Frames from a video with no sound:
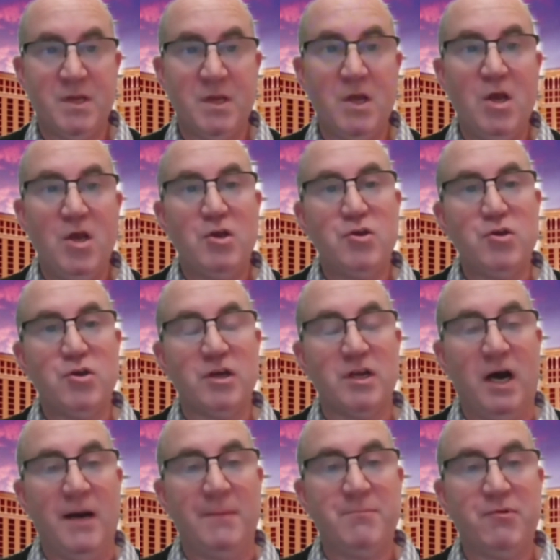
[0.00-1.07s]
you
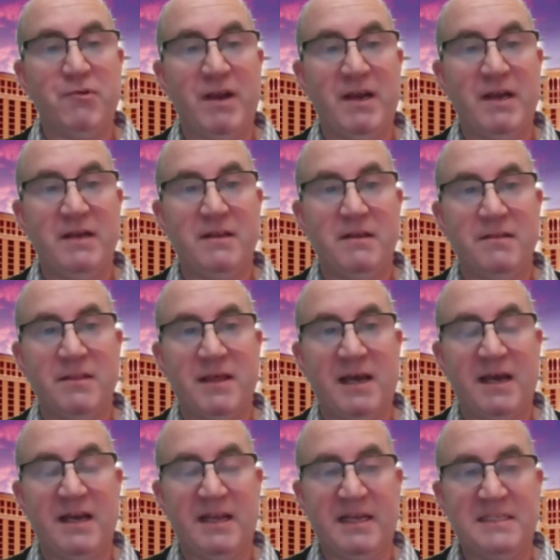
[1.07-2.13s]
could upgrade
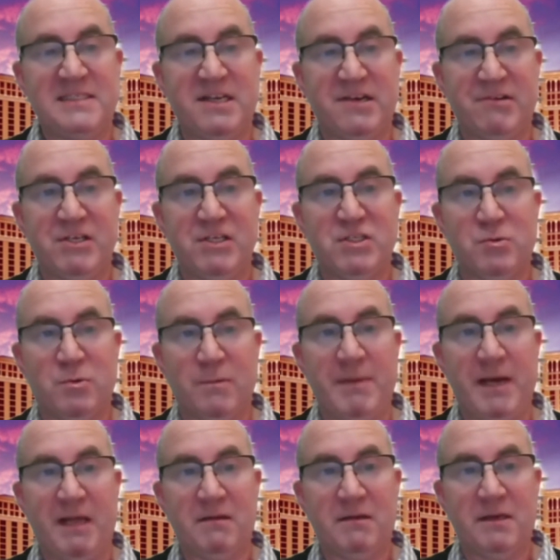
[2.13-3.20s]
that interior to a
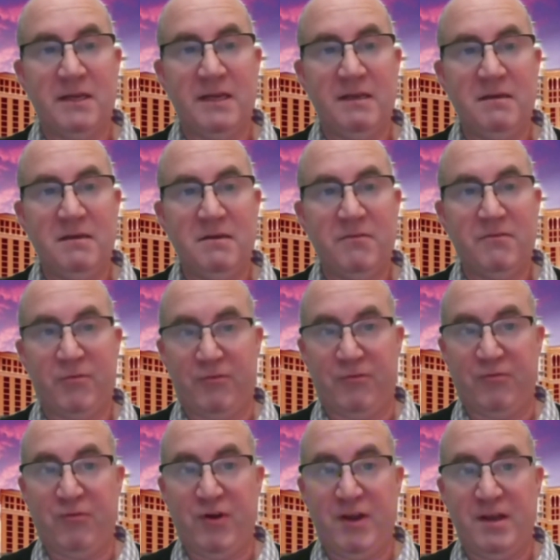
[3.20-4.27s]
balcony for
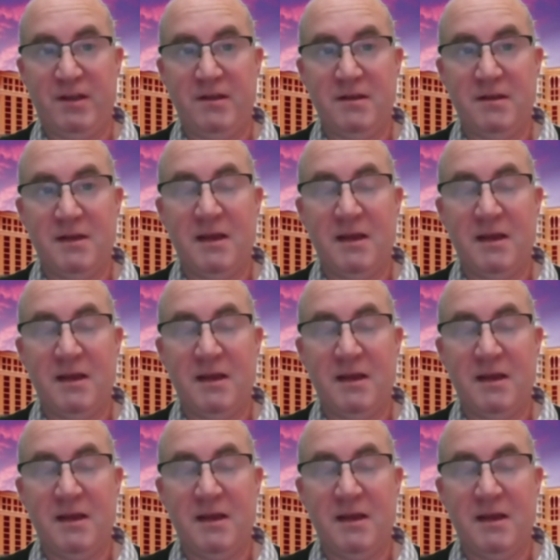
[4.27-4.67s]
free,